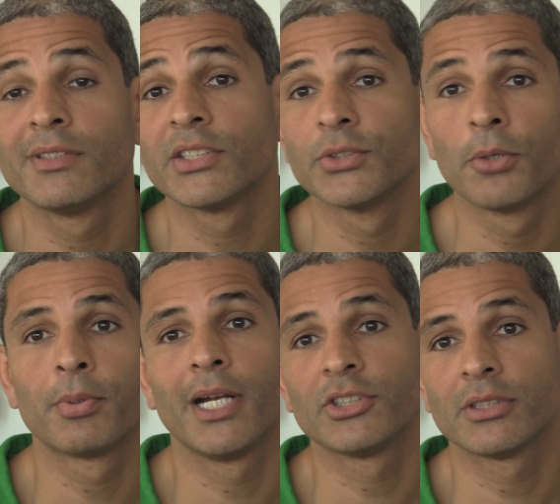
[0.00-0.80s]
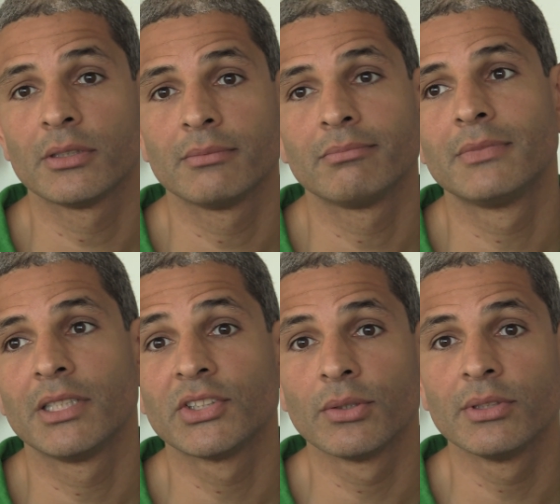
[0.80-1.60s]
If there's no pressure,
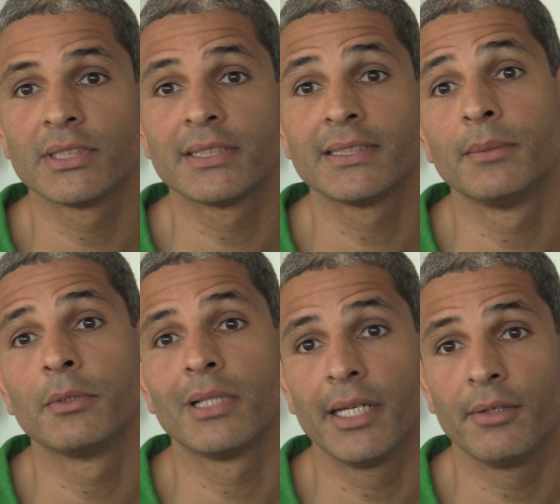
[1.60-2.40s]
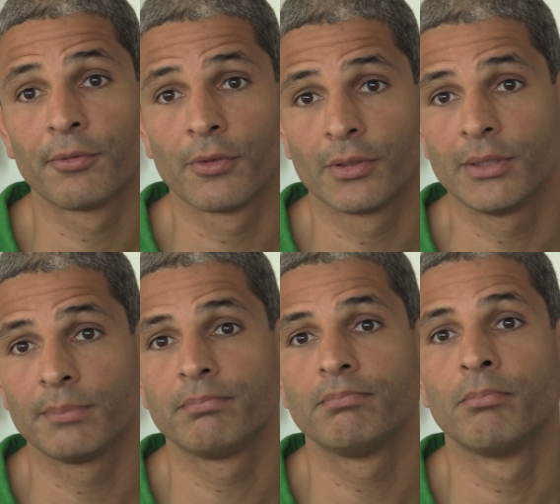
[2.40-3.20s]
there's no stimuli for
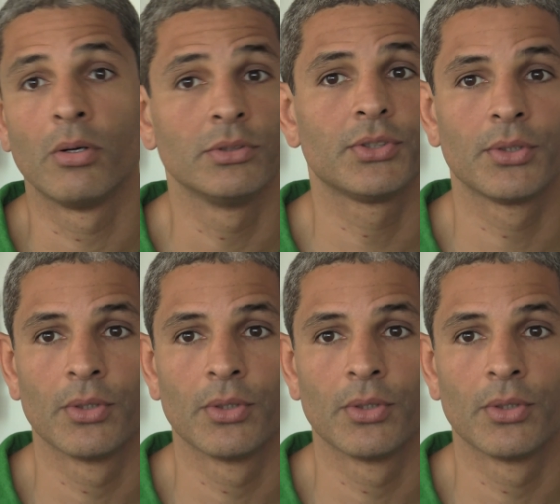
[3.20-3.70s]
the bone to